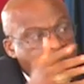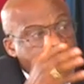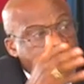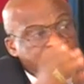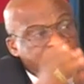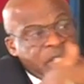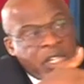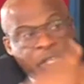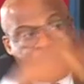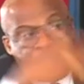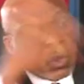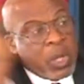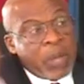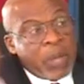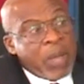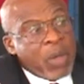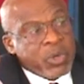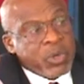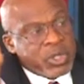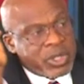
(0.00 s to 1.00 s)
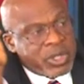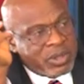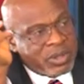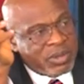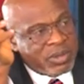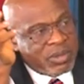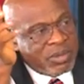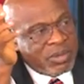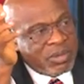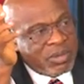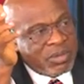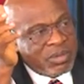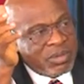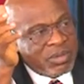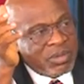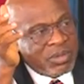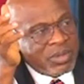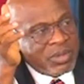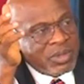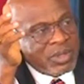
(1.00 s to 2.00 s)
places, they threw them out.
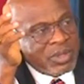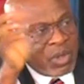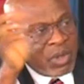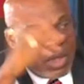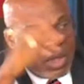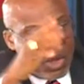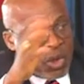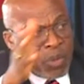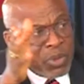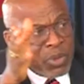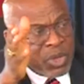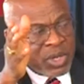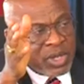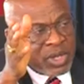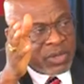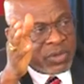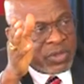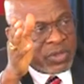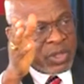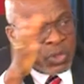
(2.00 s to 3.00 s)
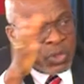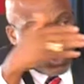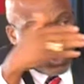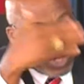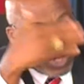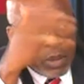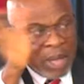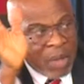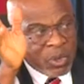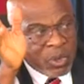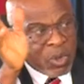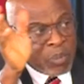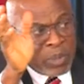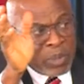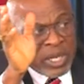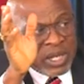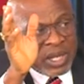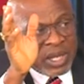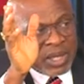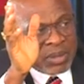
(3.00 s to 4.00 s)
In other communities, they threw them out
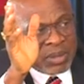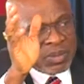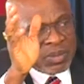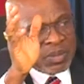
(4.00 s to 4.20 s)
completely.